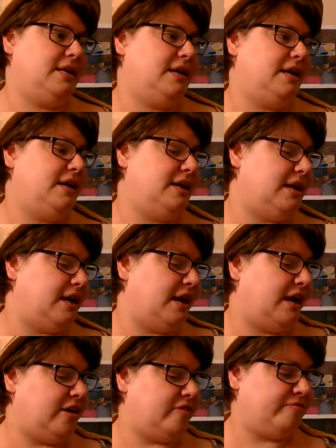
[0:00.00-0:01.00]
and I
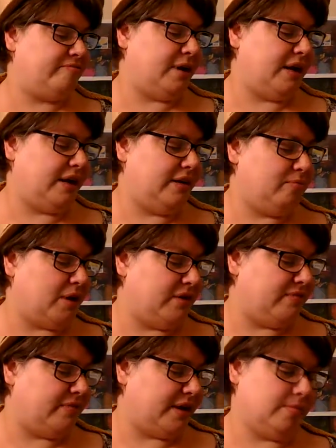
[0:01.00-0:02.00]
have my
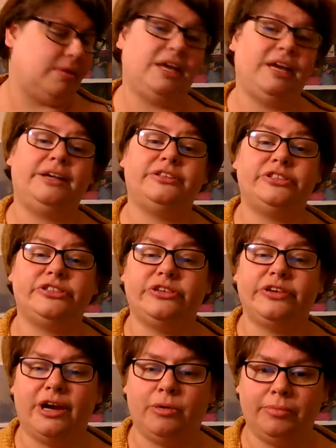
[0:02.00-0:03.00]
family to
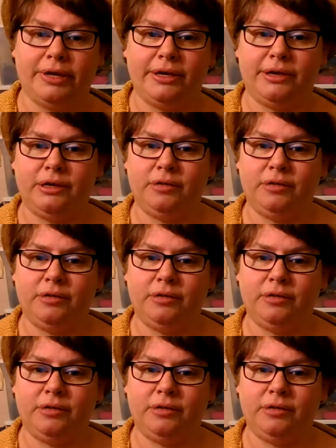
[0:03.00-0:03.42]
help me.